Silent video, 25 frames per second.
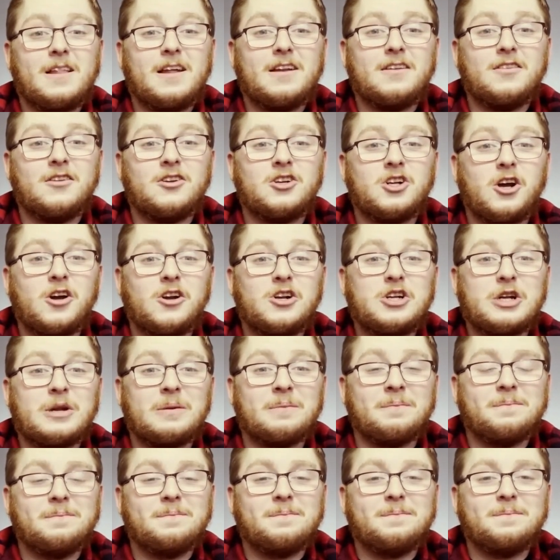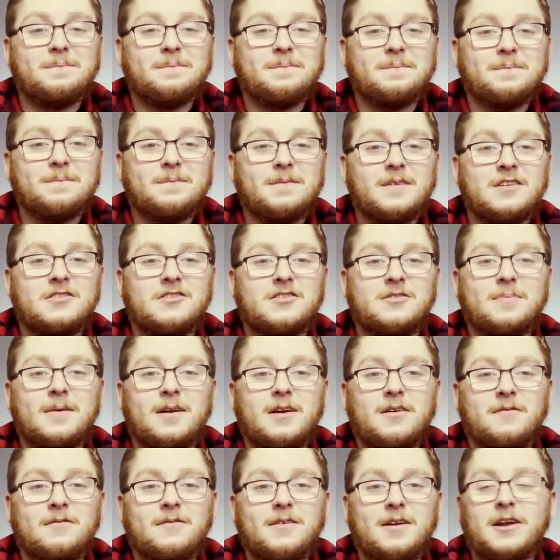Junction. This has been
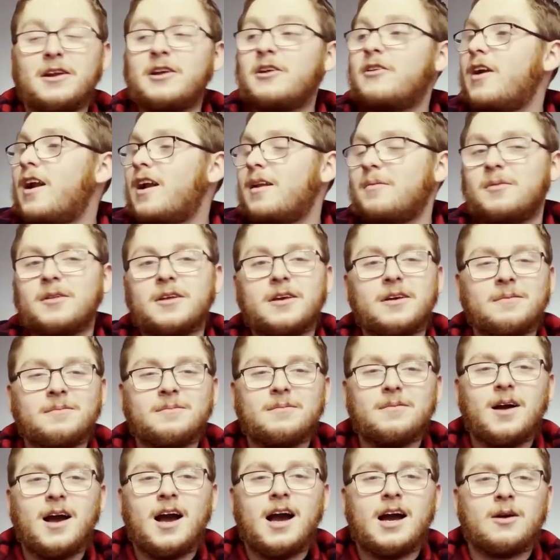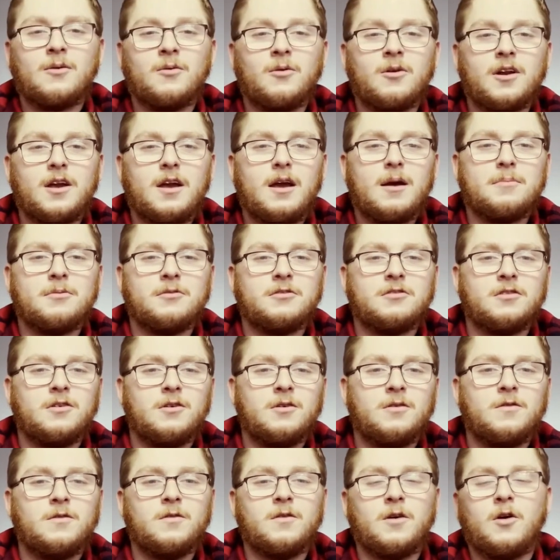an incredibly awkward
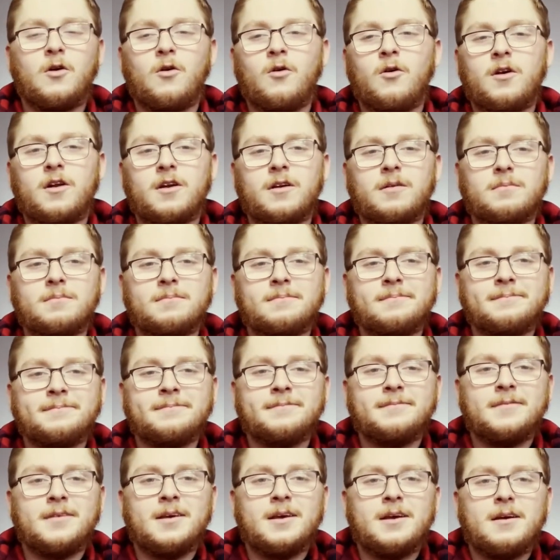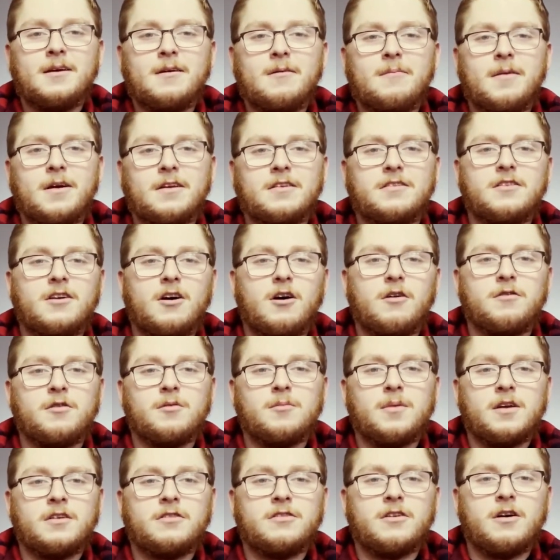episode, recording myself and
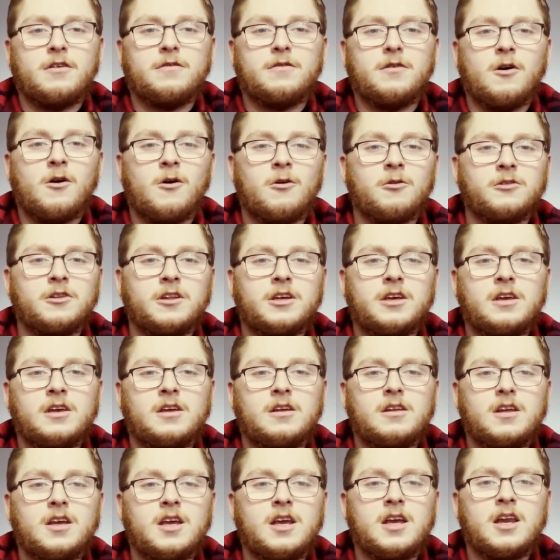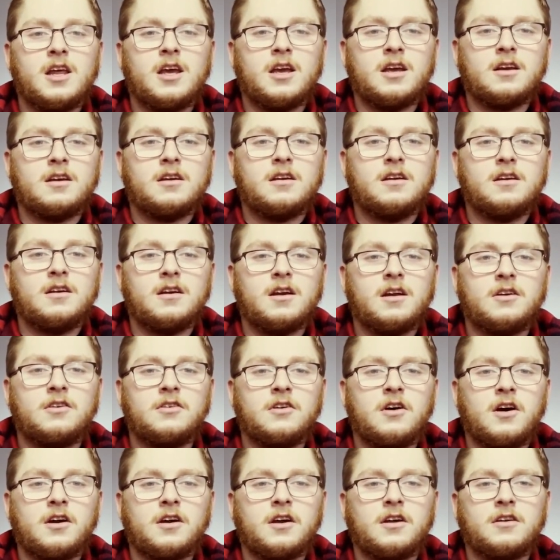myself only, eating and
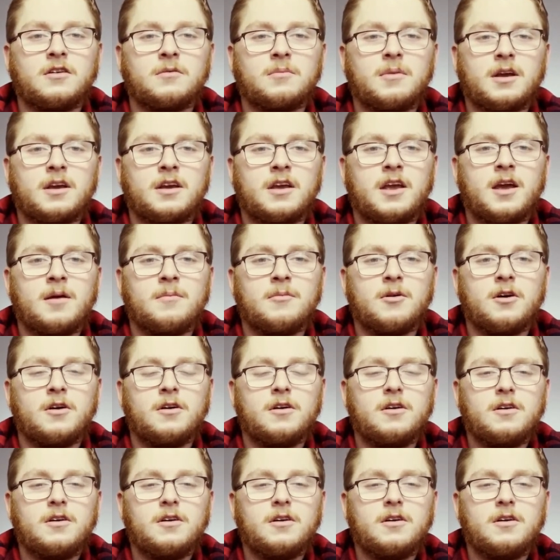talking to my camera.